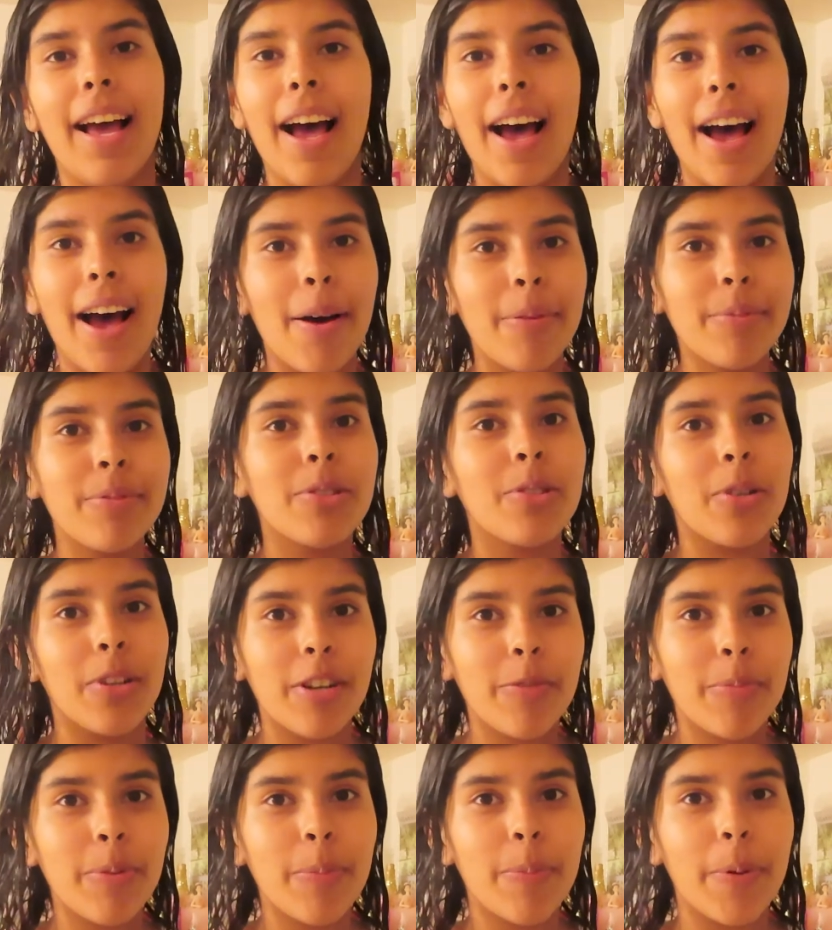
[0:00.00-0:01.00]
I'm sort
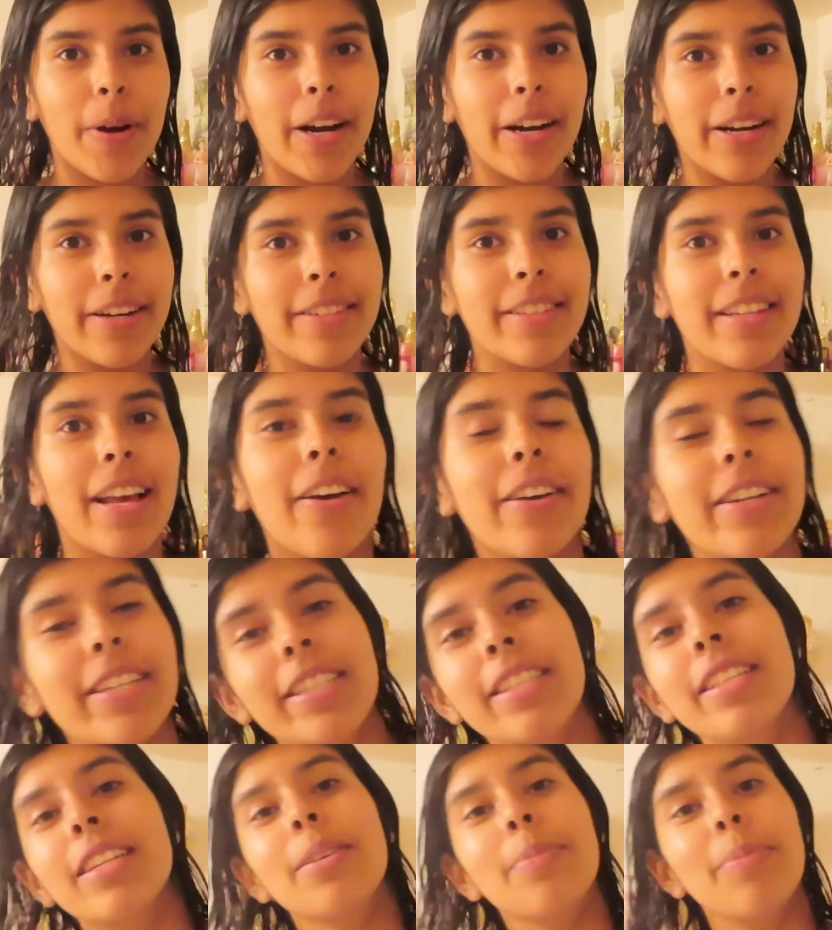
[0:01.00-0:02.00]
of prepared. Now I
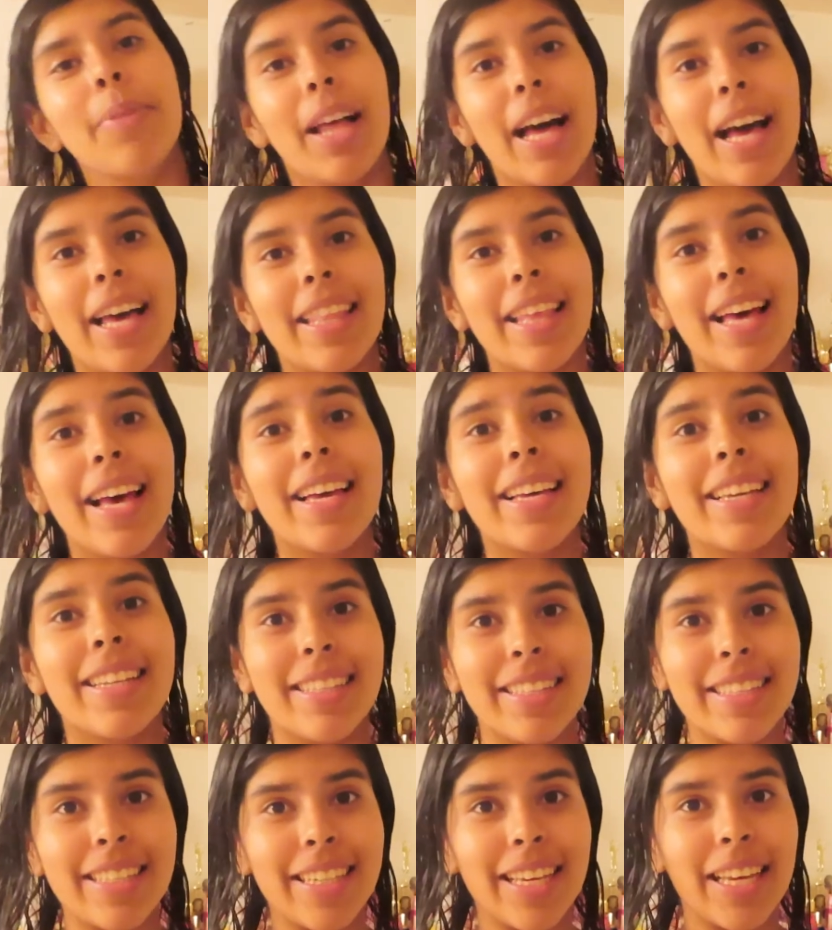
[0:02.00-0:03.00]
just need to apply that
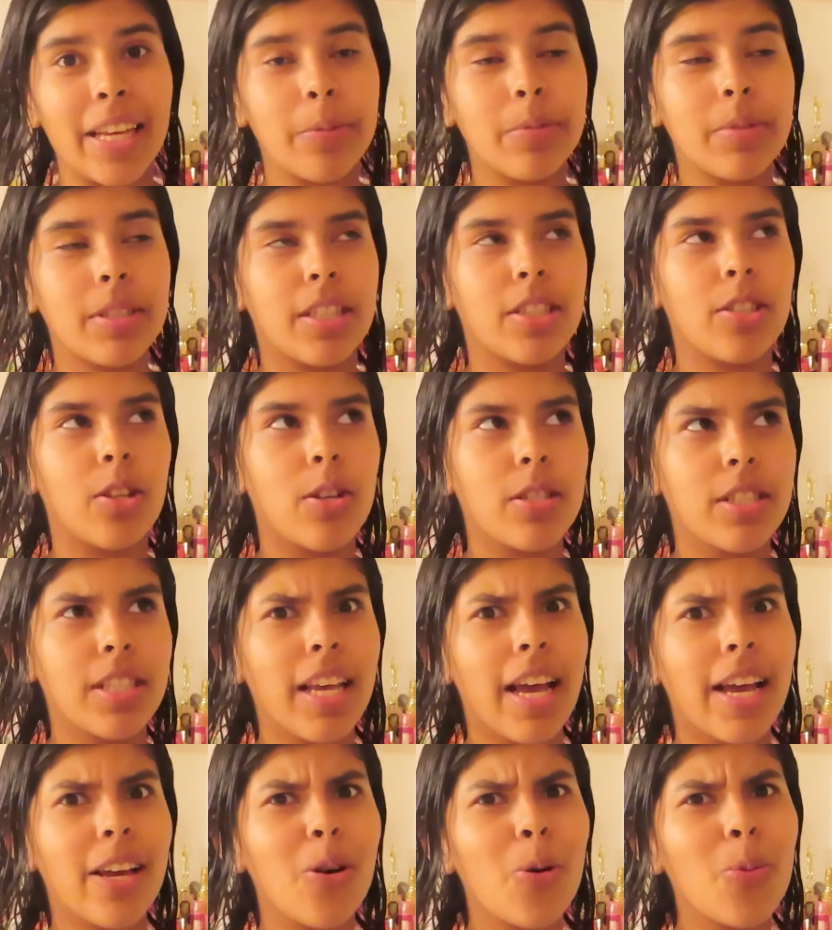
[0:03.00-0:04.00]
in the games because honestly,
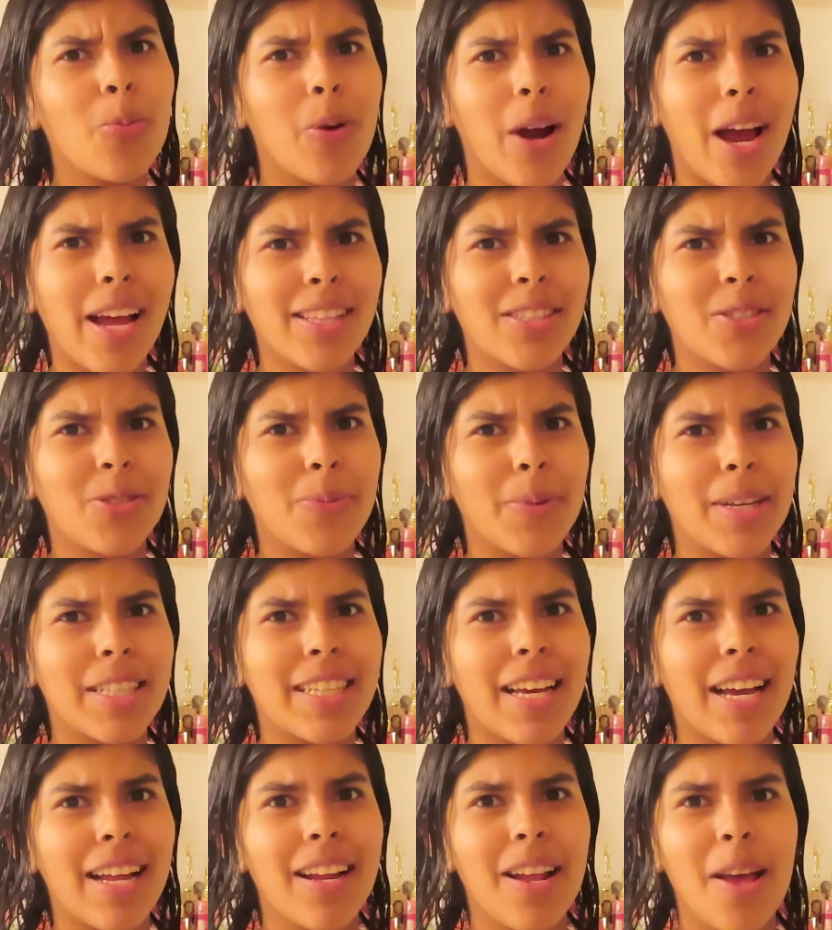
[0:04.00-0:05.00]
I go practice with my
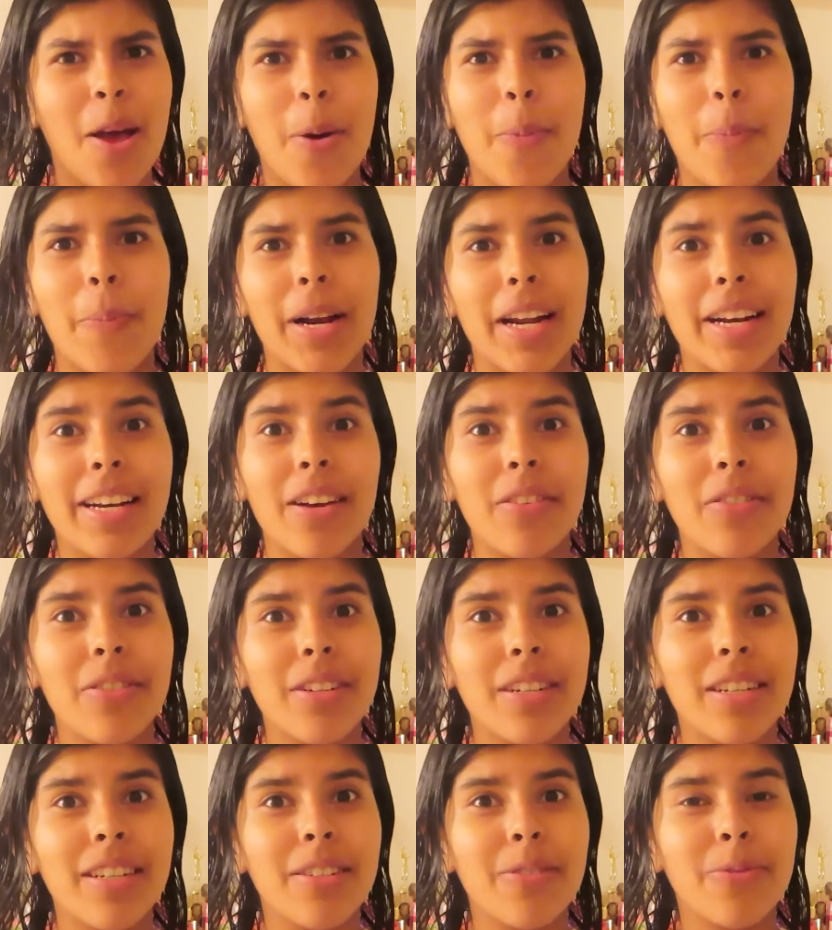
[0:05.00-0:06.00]
dad, but I
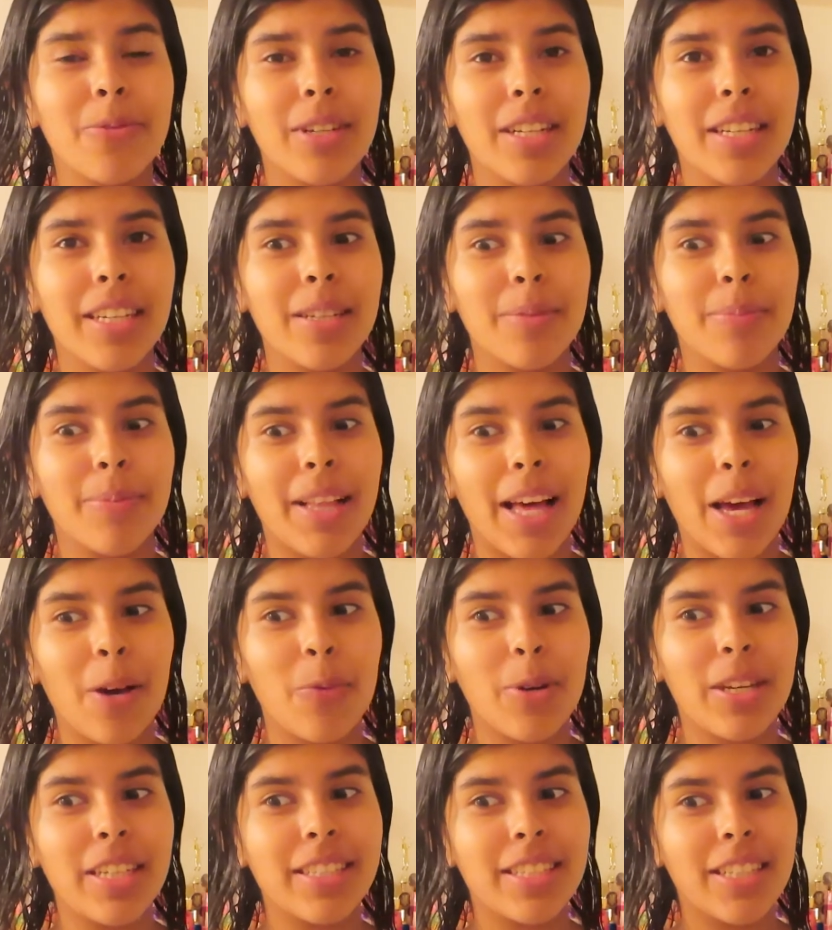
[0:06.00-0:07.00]
never really apply
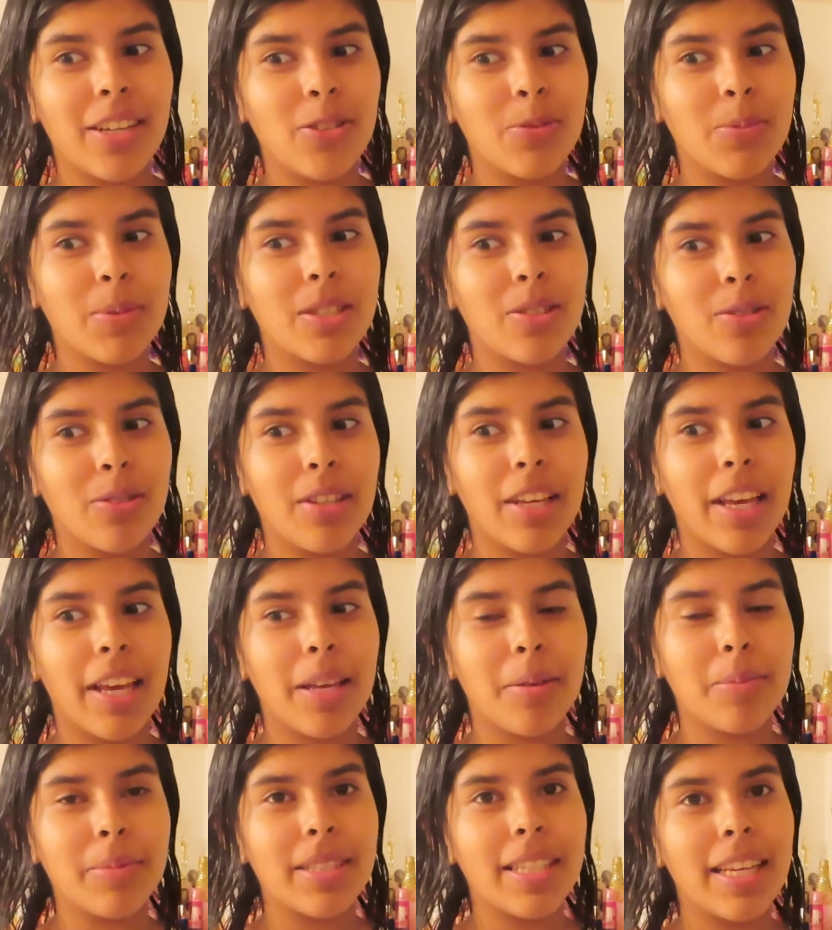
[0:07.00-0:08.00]
what he tells me to the
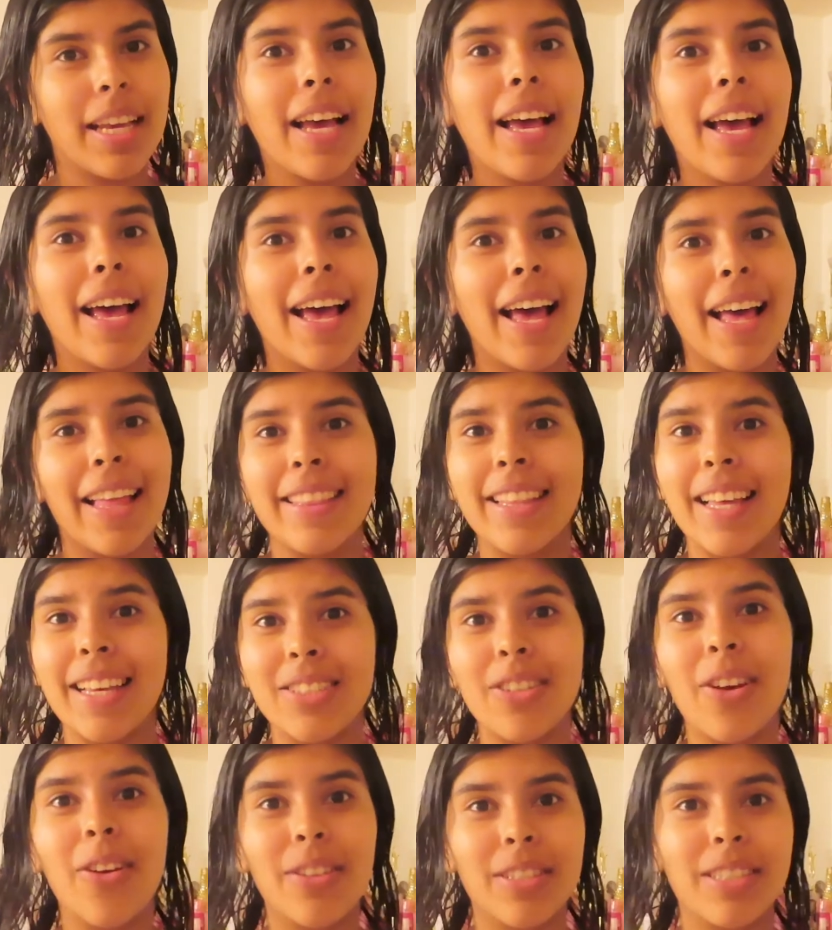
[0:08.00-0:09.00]
games. And
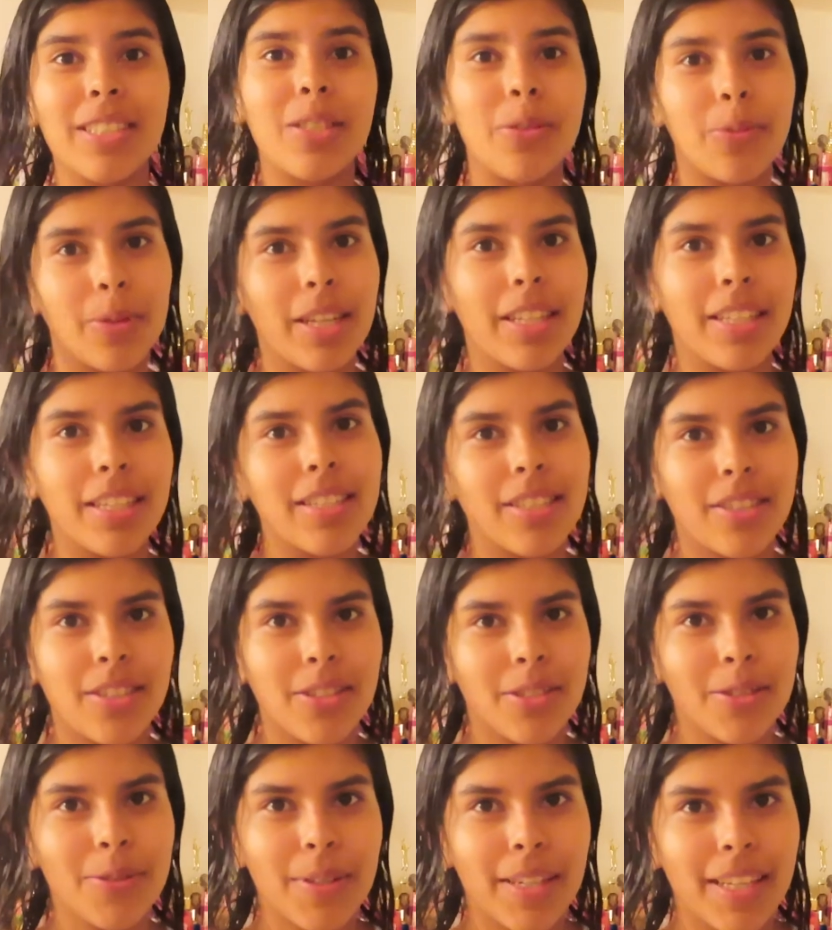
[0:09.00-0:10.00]
that's honestly what I need to
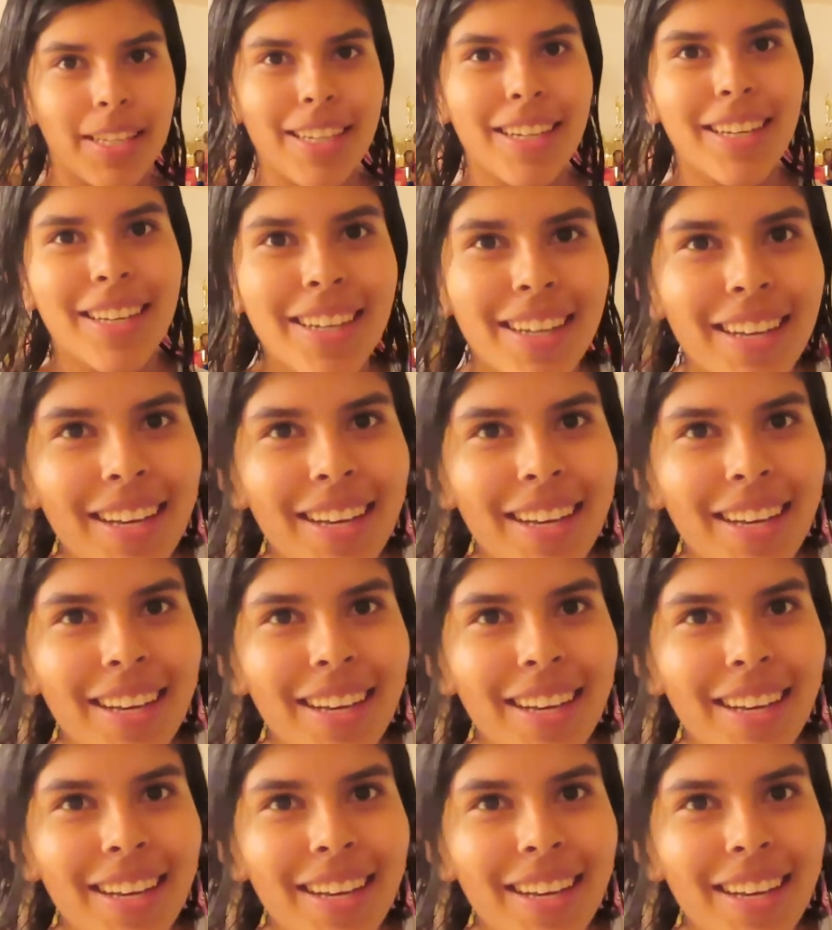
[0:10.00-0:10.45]
start doing.